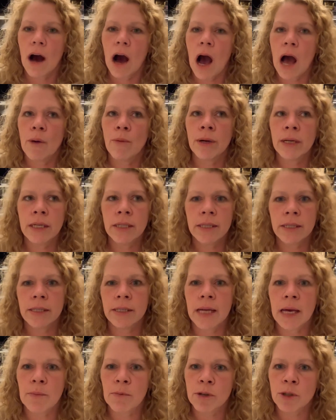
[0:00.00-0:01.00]
I went into
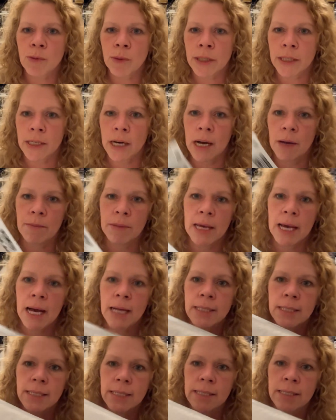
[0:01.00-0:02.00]
Staples one time and they
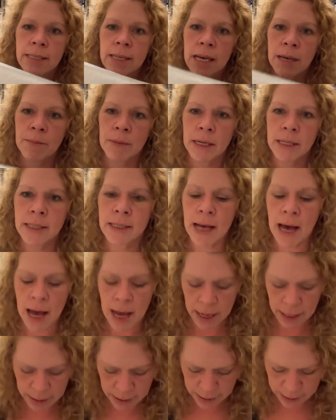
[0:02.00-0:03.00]
had these same
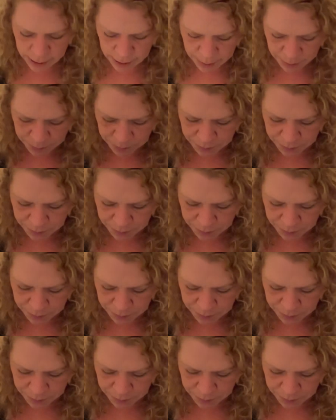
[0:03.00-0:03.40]
exact